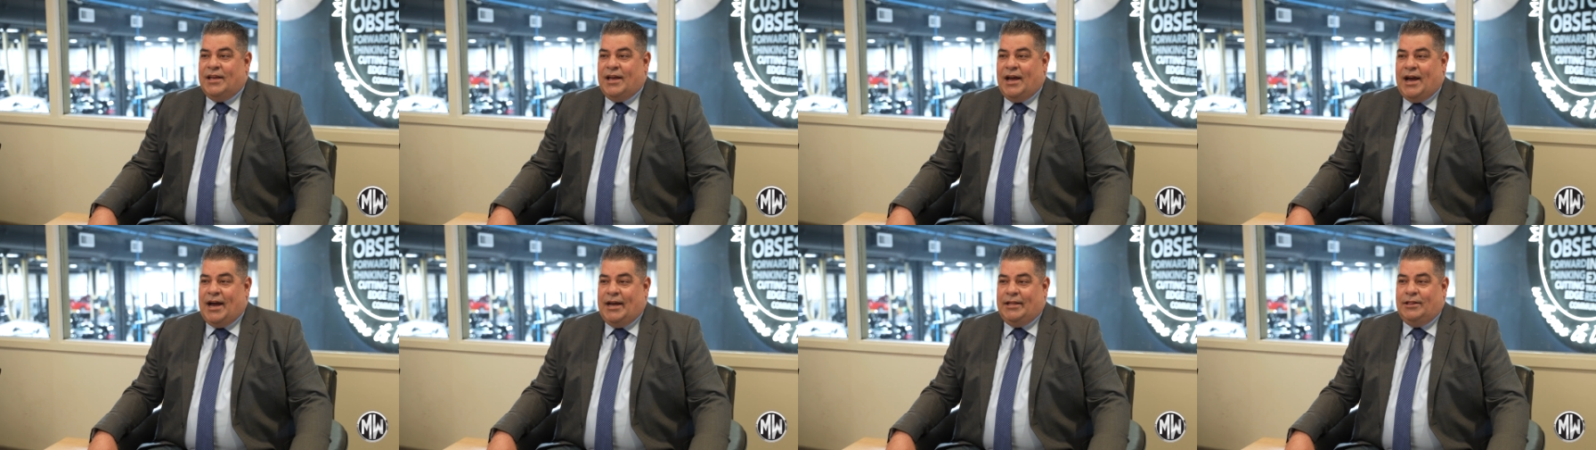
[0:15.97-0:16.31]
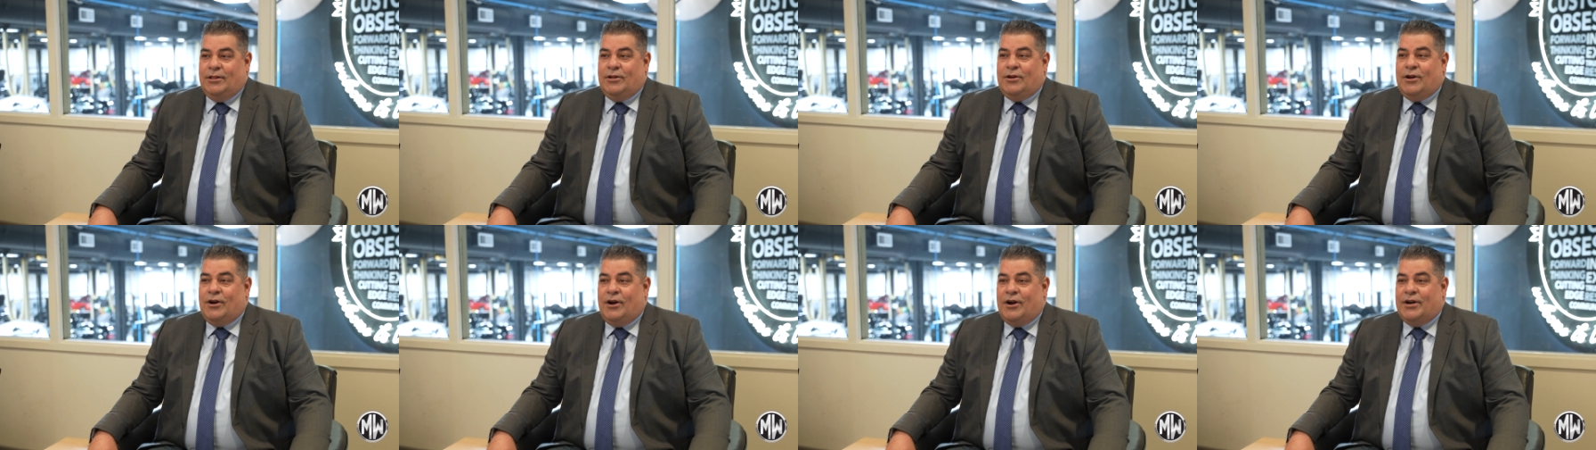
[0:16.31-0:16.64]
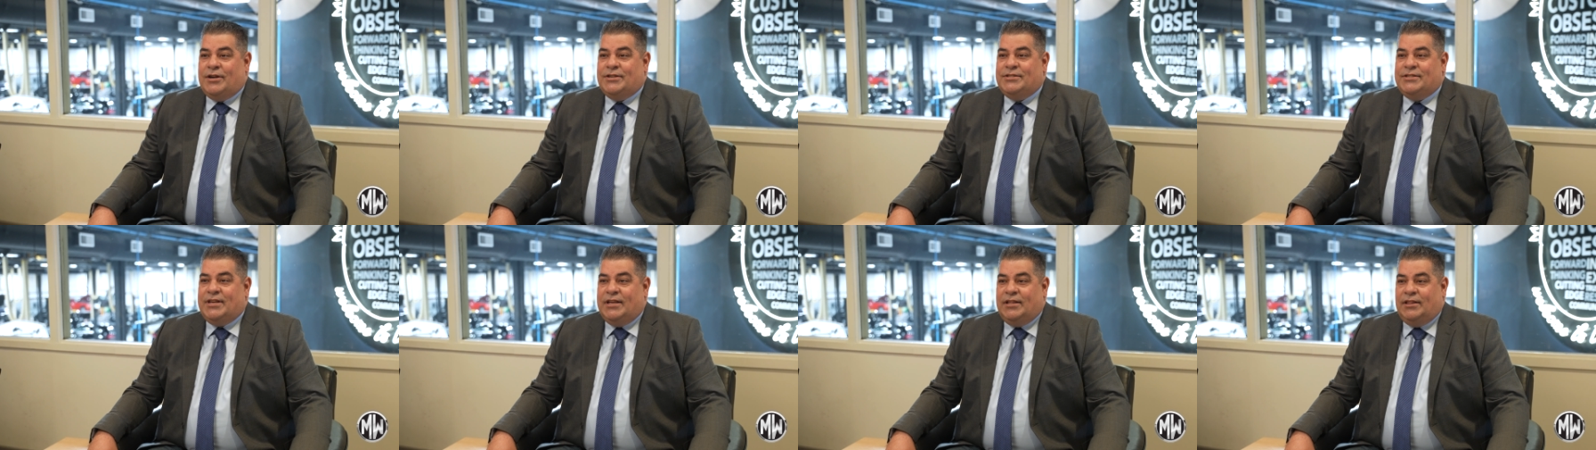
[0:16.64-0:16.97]
Idle
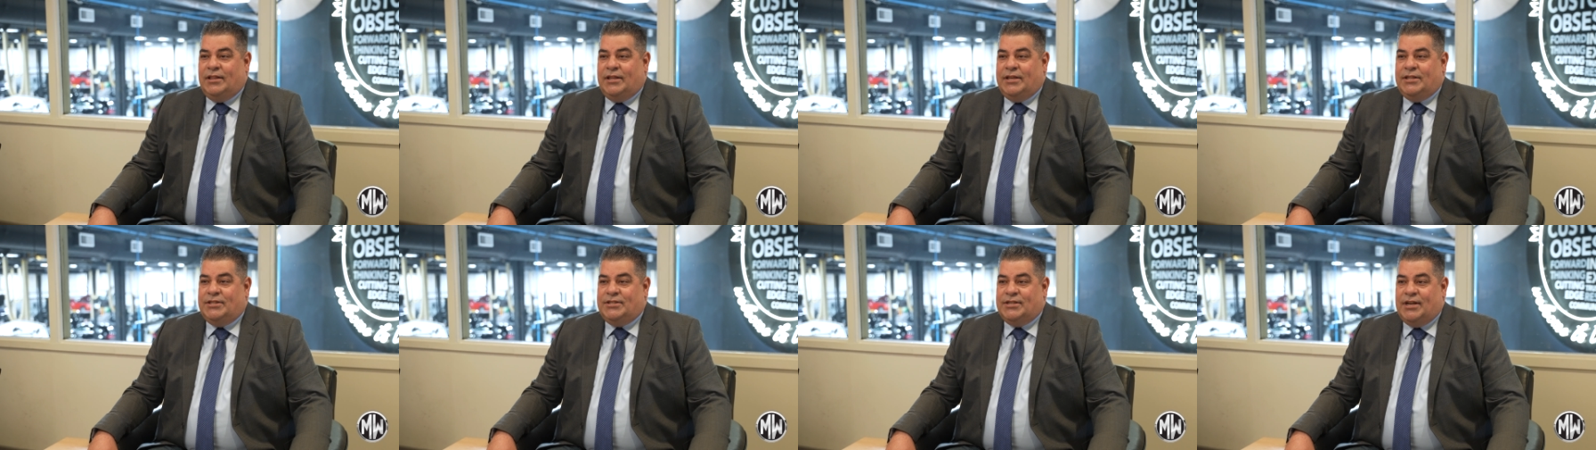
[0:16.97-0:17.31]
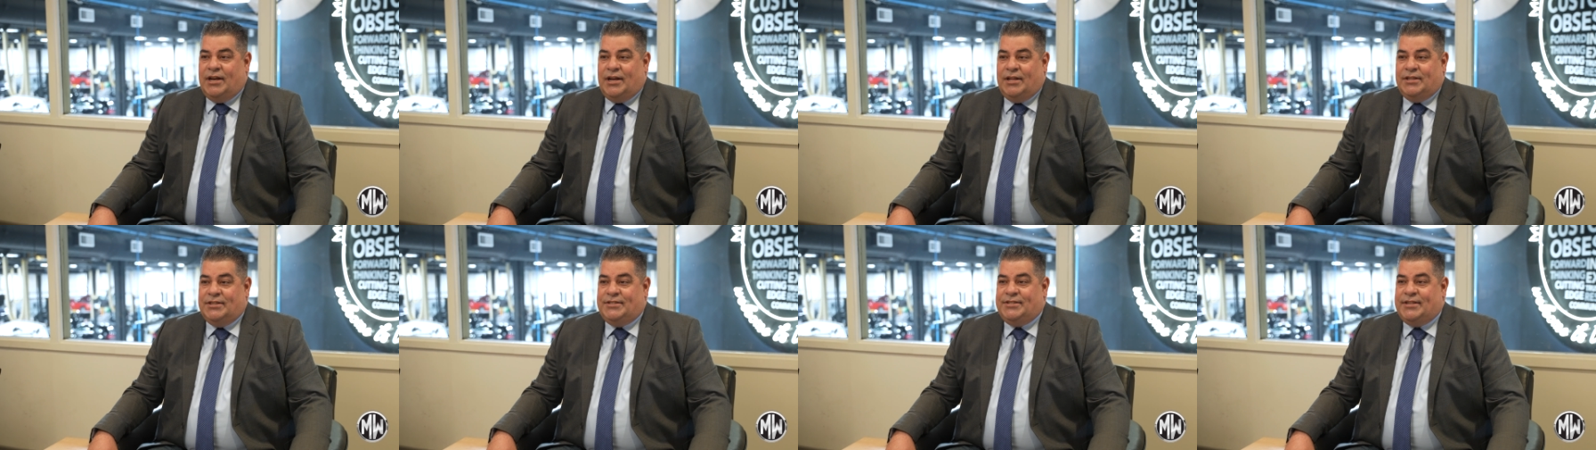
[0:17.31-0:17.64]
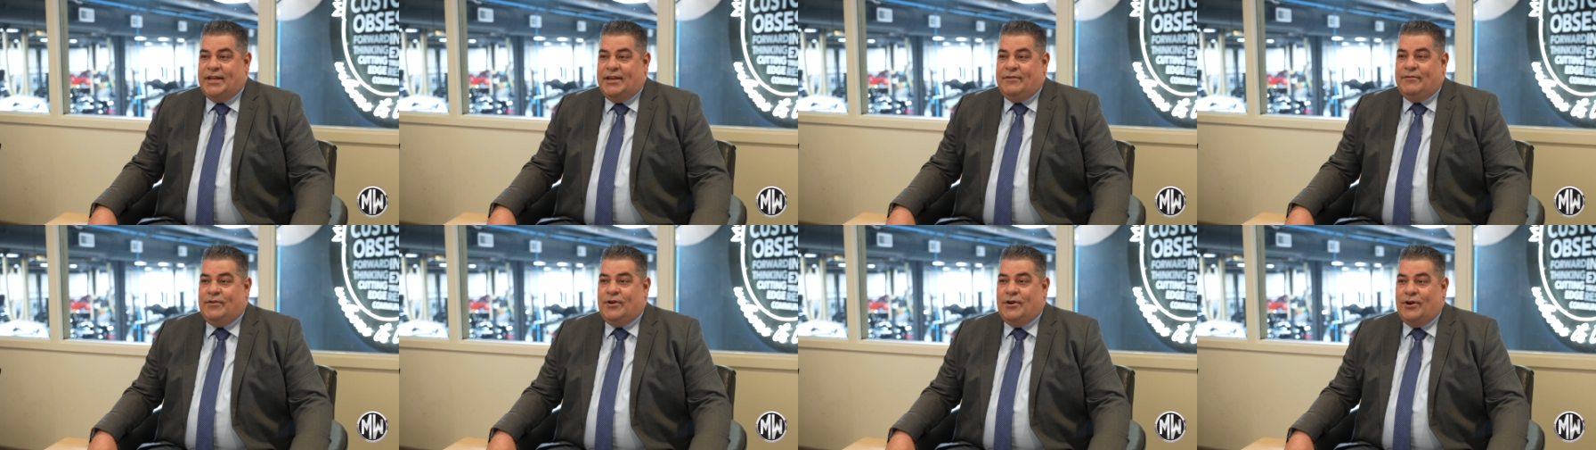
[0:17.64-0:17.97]
cars can lead to
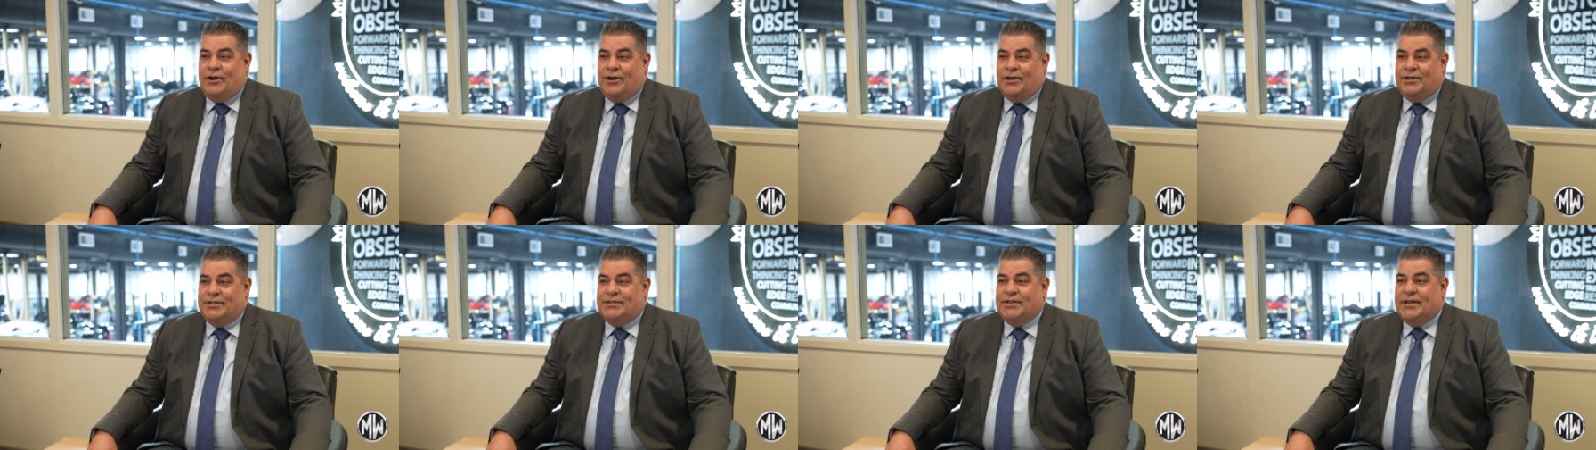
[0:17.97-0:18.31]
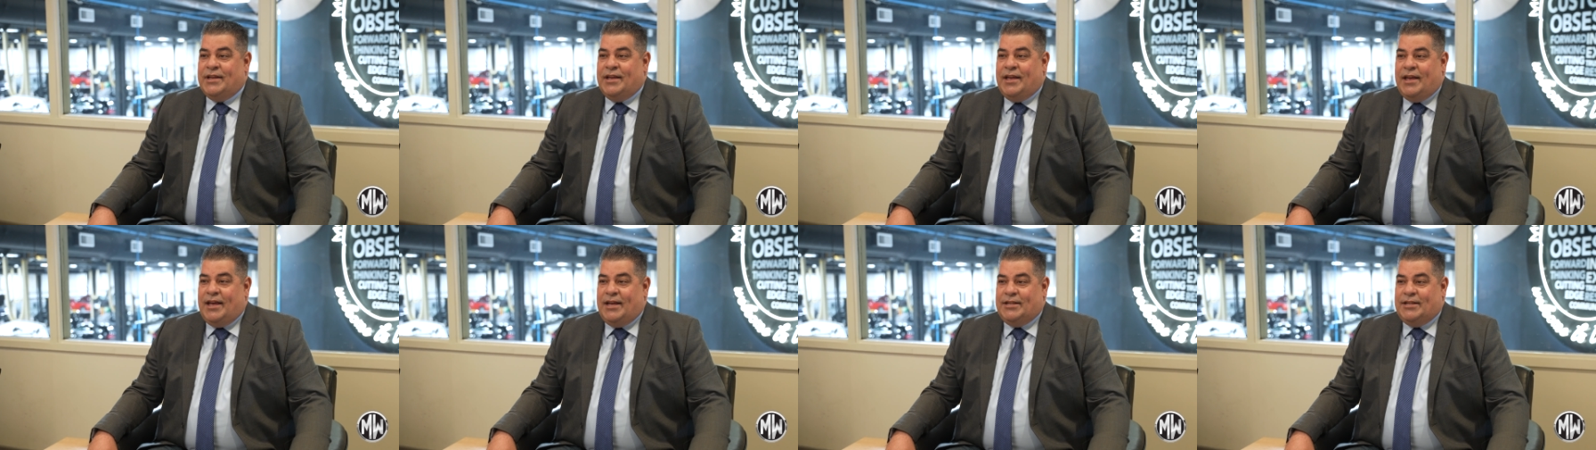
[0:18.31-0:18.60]
unsafe cars,